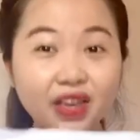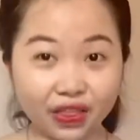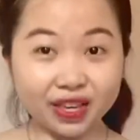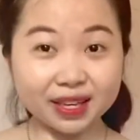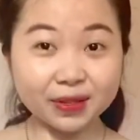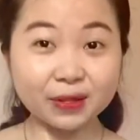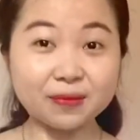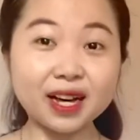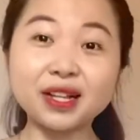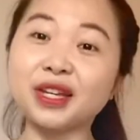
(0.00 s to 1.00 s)
Thank you so
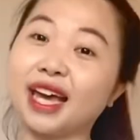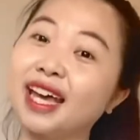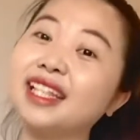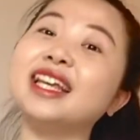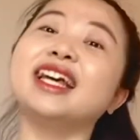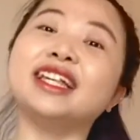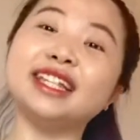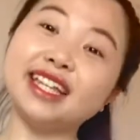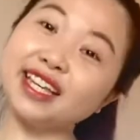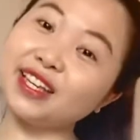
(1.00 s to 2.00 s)
much and
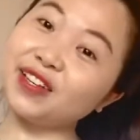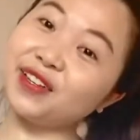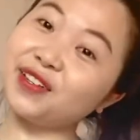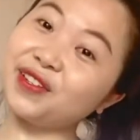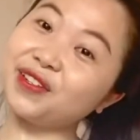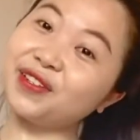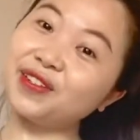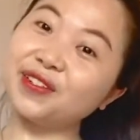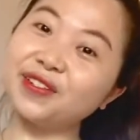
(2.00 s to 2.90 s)
see you.